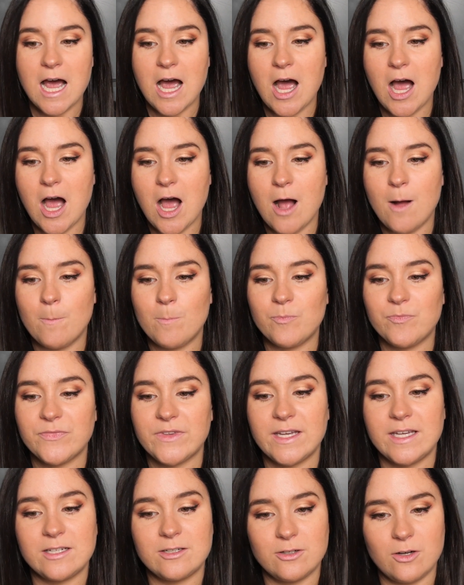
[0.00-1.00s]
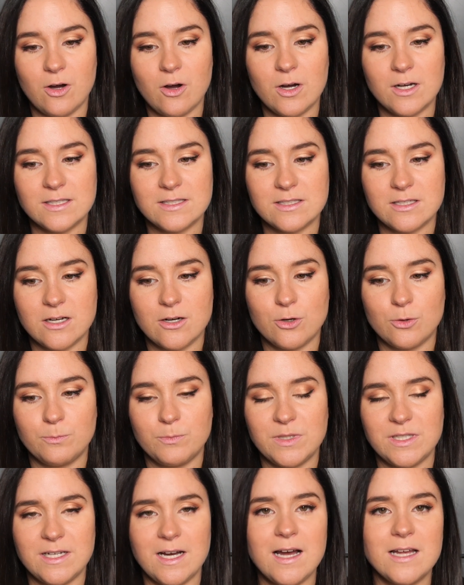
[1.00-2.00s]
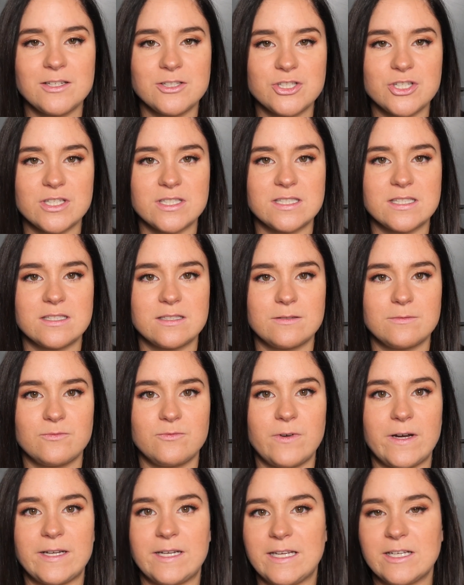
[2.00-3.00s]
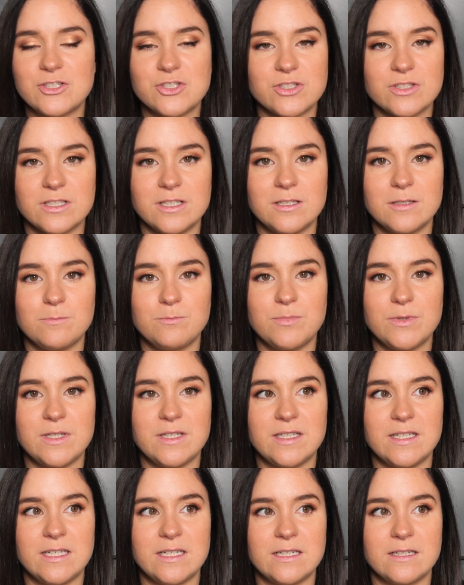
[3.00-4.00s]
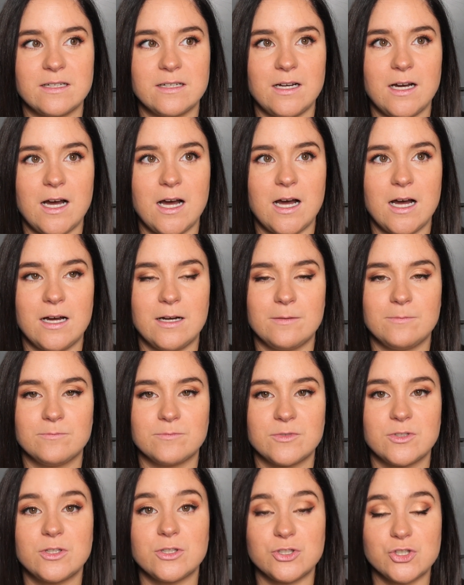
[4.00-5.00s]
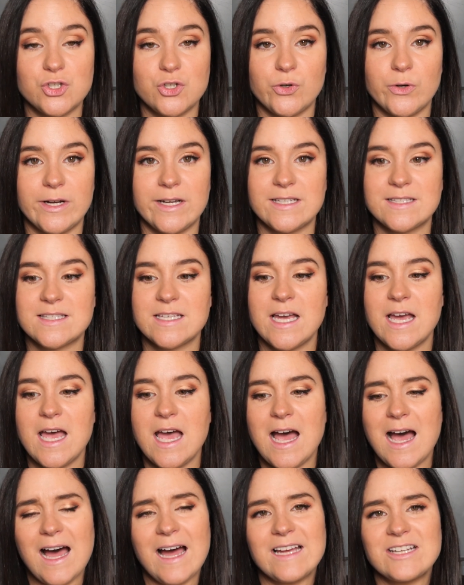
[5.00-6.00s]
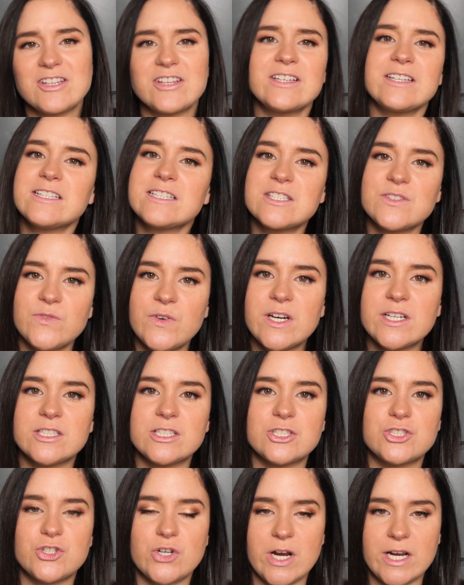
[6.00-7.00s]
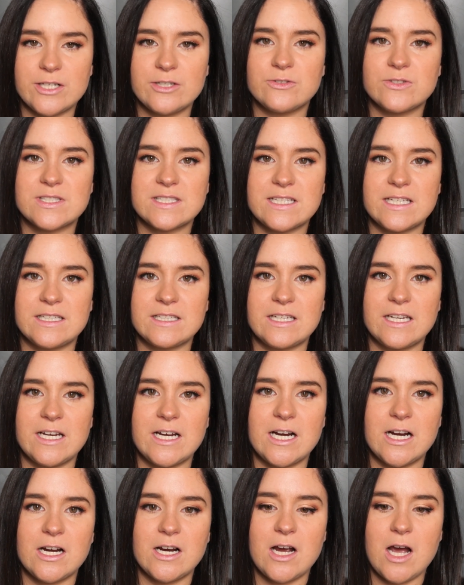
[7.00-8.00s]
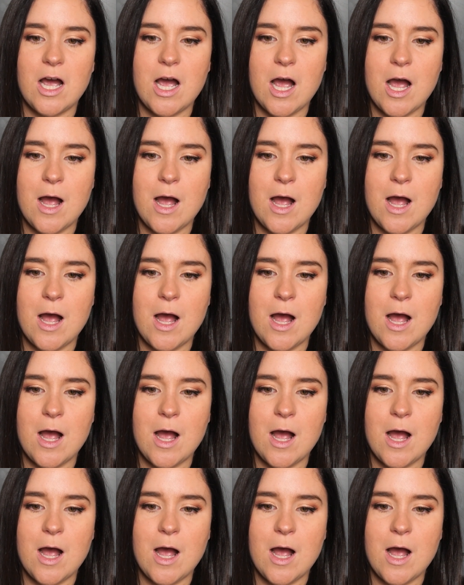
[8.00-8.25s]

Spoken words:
And also beyond just financially being a good choice, I think it's fun to try new skincare.